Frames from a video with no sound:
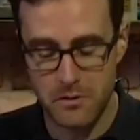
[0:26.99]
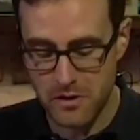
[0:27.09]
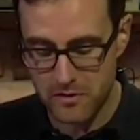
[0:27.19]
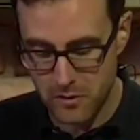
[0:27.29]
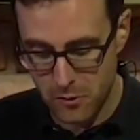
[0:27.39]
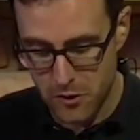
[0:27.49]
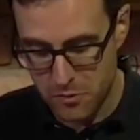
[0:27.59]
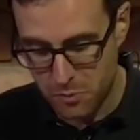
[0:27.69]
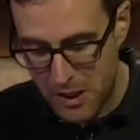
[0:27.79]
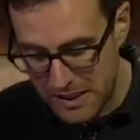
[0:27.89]
so this is all
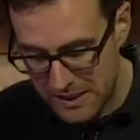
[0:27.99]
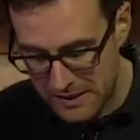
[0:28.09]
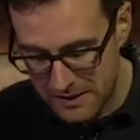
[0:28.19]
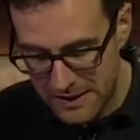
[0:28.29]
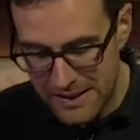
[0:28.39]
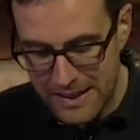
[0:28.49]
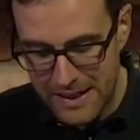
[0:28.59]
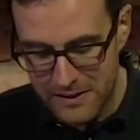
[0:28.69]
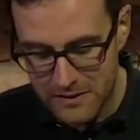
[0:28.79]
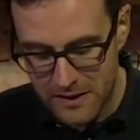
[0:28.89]
just breaking
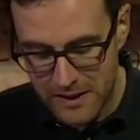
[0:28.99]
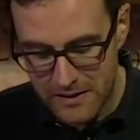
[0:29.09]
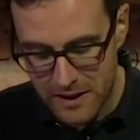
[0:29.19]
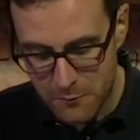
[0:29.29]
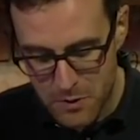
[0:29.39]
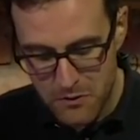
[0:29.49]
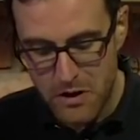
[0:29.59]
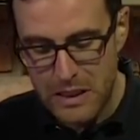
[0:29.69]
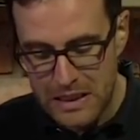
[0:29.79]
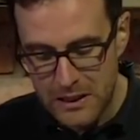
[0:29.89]
has said uh, it was the
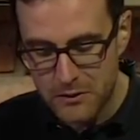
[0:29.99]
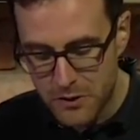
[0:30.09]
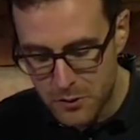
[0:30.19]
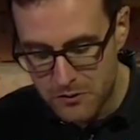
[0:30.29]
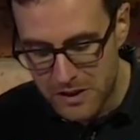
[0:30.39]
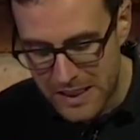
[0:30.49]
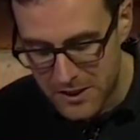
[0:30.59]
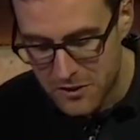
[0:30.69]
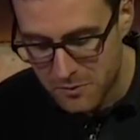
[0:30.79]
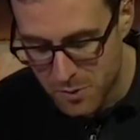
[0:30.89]
very clear view of the
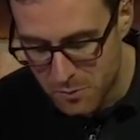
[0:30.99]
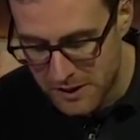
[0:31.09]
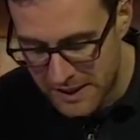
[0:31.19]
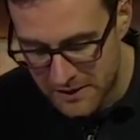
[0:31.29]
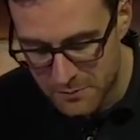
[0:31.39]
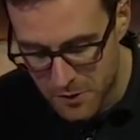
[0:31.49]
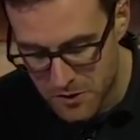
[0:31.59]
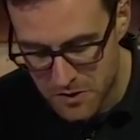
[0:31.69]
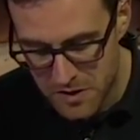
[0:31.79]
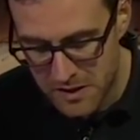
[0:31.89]
National Public Health
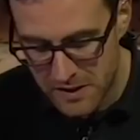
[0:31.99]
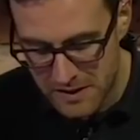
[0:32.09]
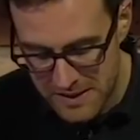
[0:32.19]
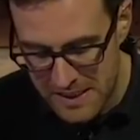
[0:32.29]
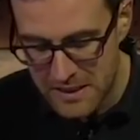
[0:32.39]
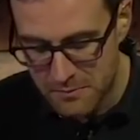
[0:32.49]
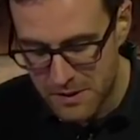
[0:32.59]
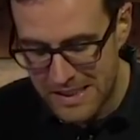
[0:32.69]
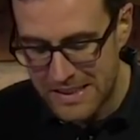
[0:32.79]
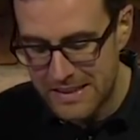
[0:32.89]
Emergency
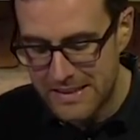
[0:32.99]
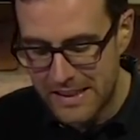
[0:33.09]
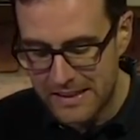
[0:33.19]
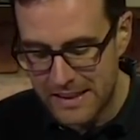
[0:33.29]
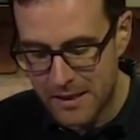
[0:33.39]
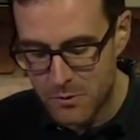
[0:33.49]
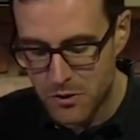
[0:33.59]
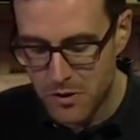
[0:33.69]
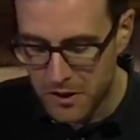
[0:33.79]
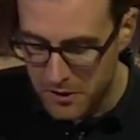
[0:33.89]
Team that the game
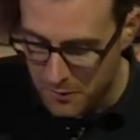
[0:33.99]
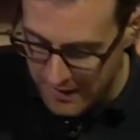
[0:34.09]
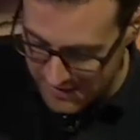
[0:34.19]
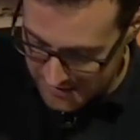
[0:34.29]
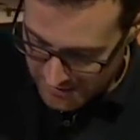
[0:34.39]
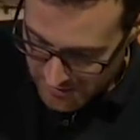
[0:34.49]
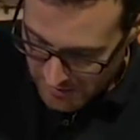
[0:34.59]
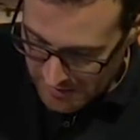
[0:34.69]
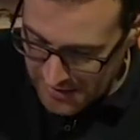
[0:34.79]
should not go ahead,